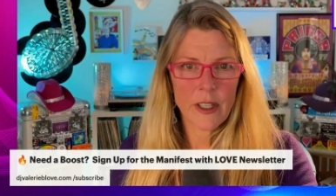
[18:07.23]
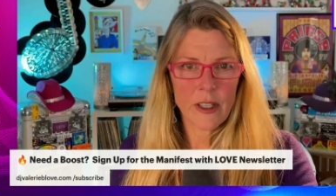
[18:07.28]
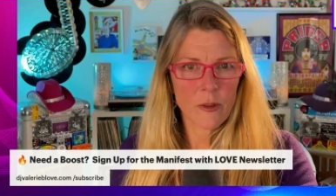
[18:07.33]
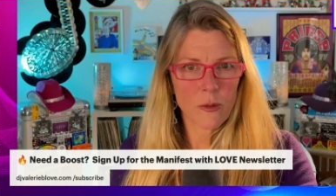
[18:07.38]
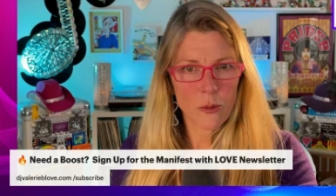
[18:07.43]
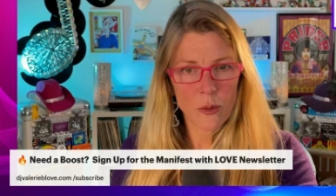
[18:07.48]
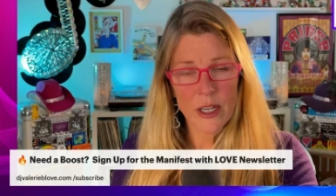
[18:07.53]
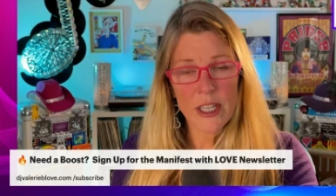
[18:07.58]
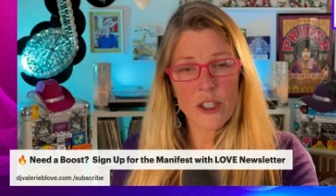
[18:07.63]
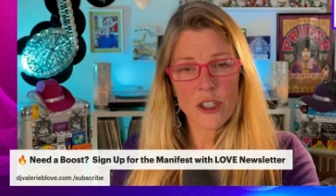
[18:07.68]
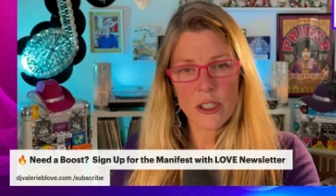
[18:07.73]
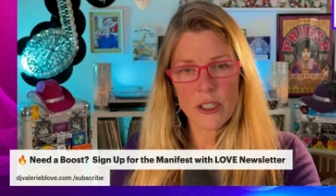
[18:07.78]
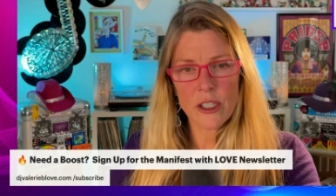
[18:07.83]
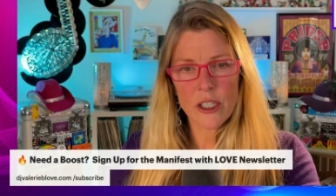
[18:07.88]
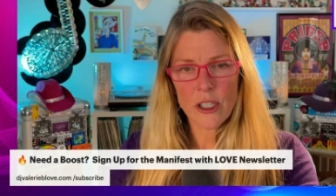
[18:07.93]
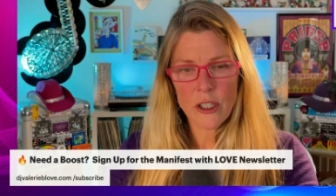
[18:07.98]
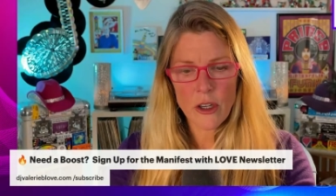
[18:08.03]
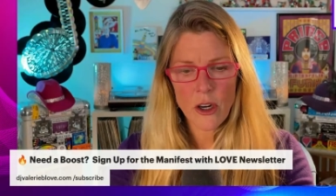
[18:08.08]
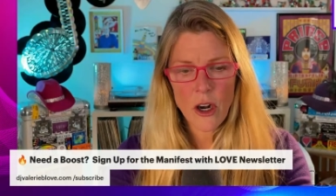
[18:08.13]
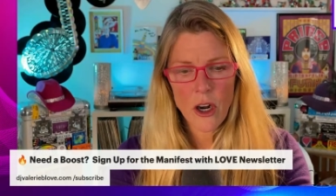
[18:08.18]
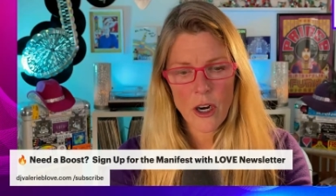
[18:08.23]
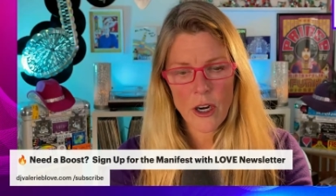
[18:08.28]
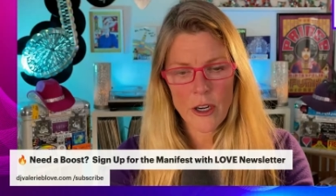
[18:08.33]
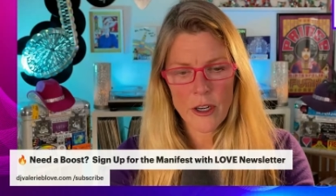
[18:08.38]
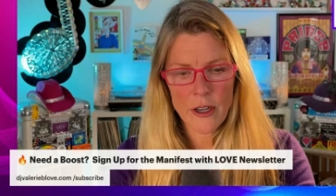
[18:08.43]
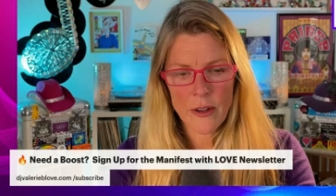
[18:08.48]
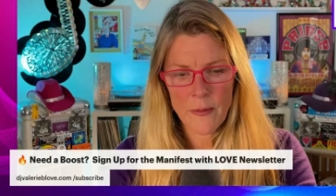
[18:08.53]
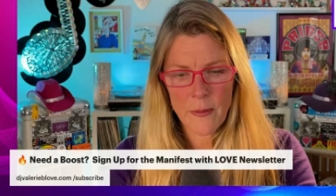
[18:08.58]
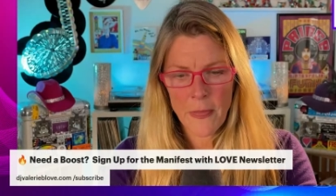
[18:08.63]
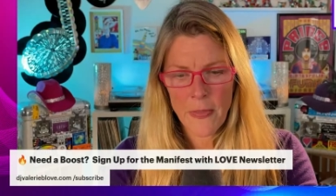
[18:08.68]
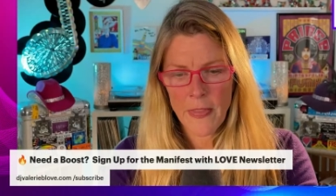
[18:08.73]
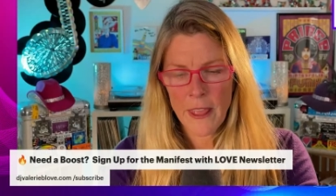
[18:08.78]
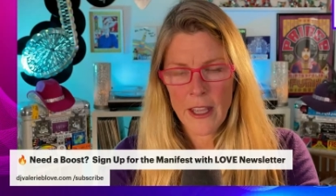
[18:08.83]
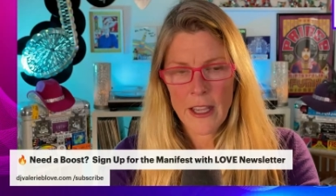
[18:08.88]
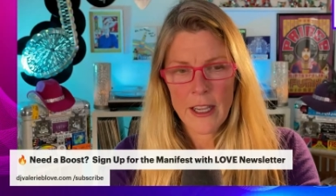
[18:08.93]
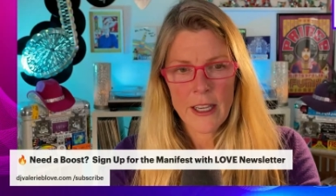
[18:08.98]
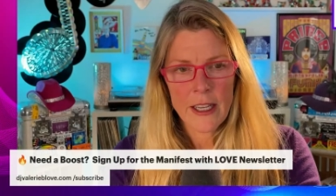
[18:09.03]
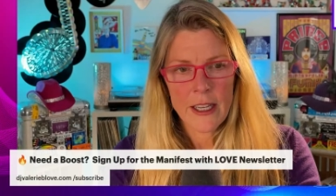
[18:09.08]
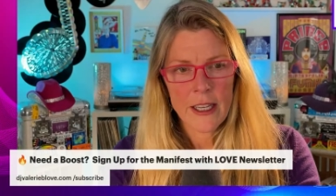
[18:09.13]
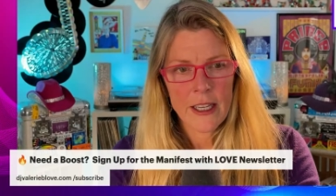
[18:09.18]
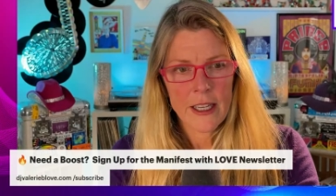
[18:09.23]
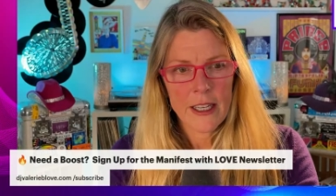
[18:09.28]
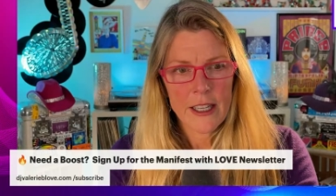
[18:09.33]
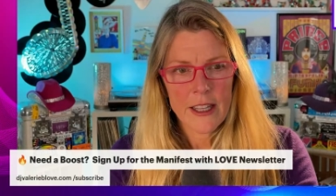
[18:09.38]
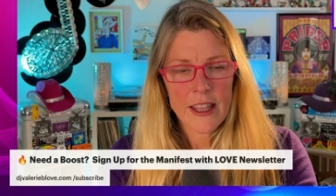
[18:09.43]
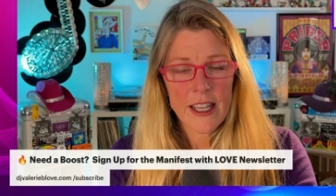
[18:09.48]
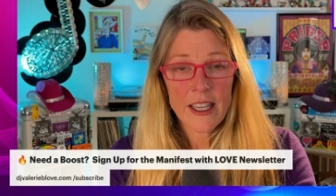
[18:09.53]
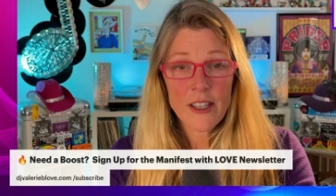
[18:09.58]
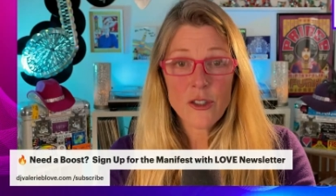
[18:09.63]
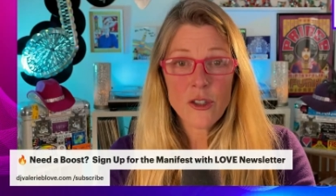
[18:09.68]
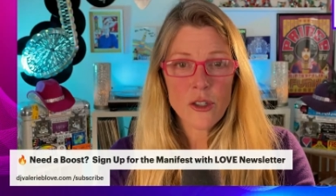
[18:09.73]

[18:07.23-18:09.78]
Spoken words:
reach into your heart. Things